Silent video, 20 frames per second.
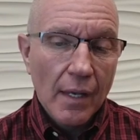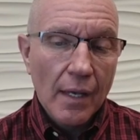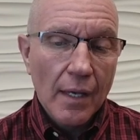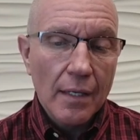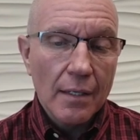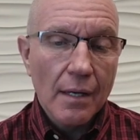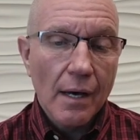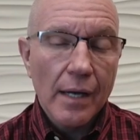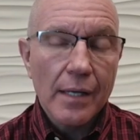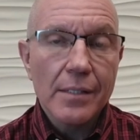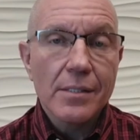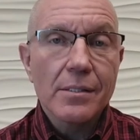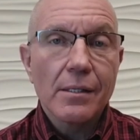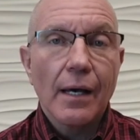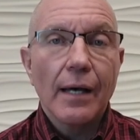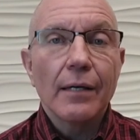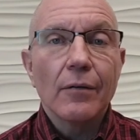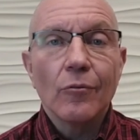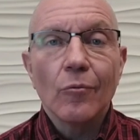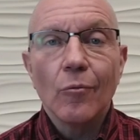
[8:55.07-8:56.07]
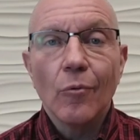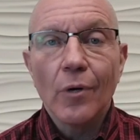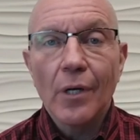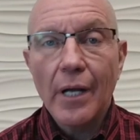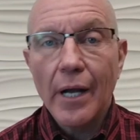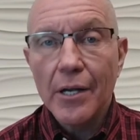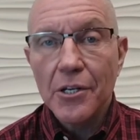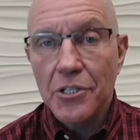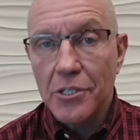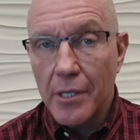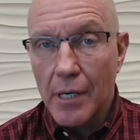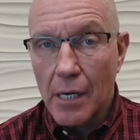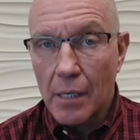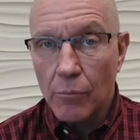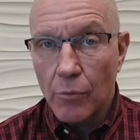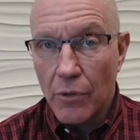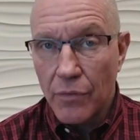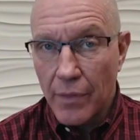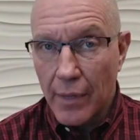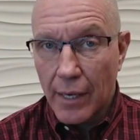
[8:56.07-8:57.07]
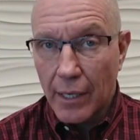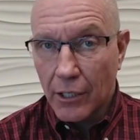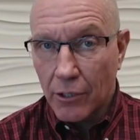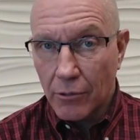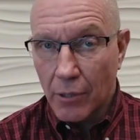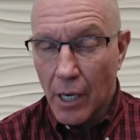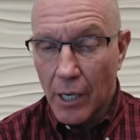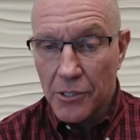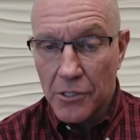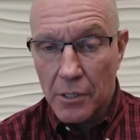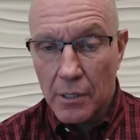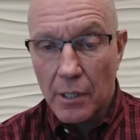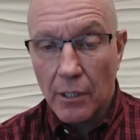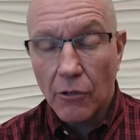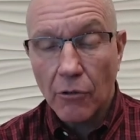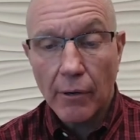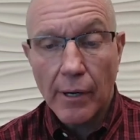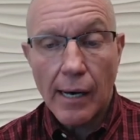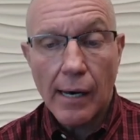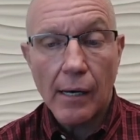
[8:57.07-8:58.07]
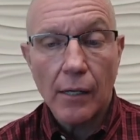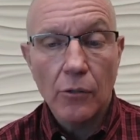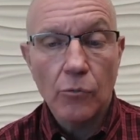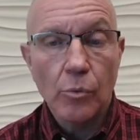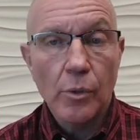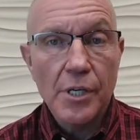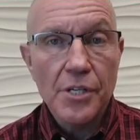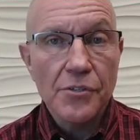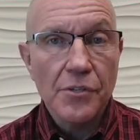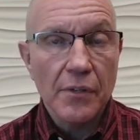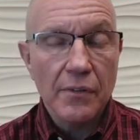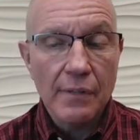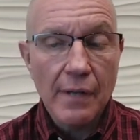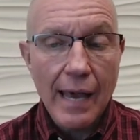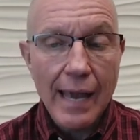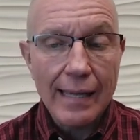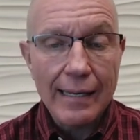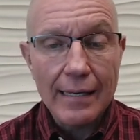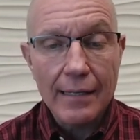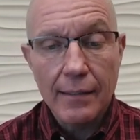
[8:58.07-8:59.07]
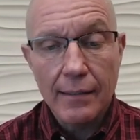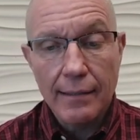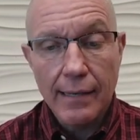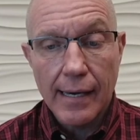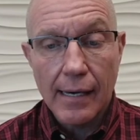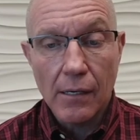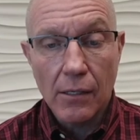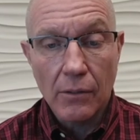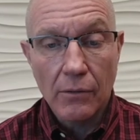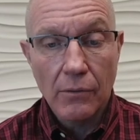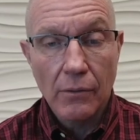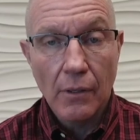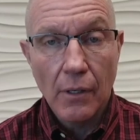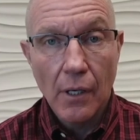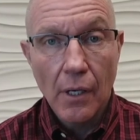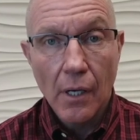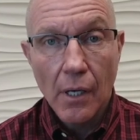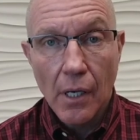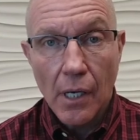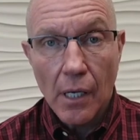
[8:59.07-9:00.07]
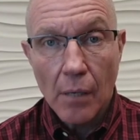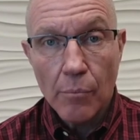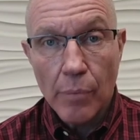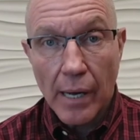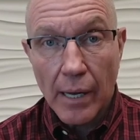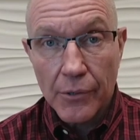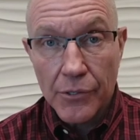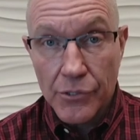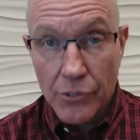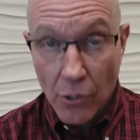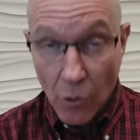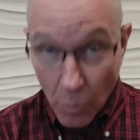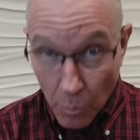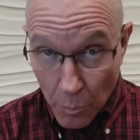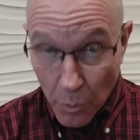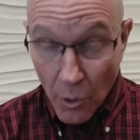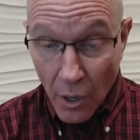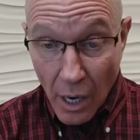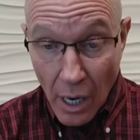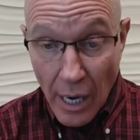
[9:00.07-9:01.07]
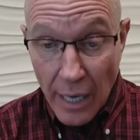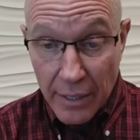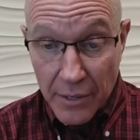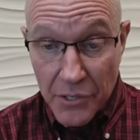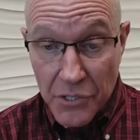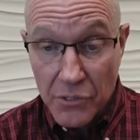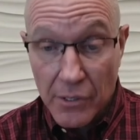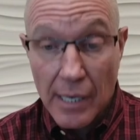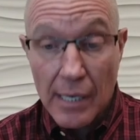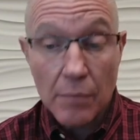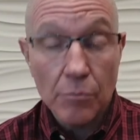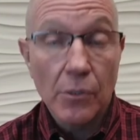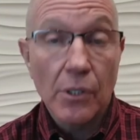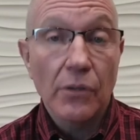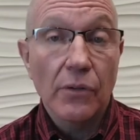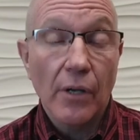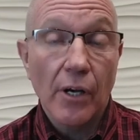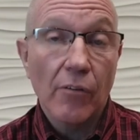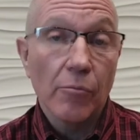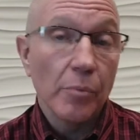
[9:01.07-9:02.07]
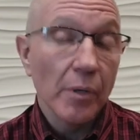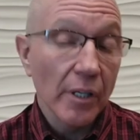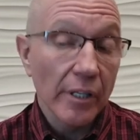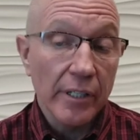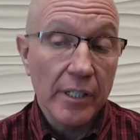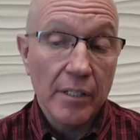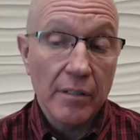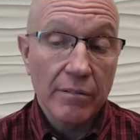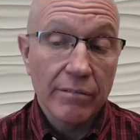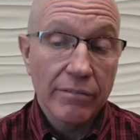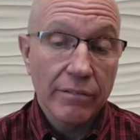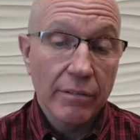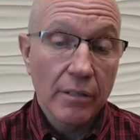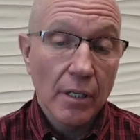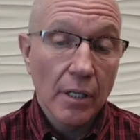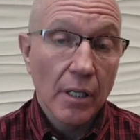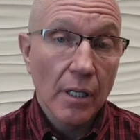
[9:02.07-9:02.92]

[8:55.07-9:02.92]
In hindsight, what I shared with that crotchety crowd was the nagging doubt about so broad a statement of belief.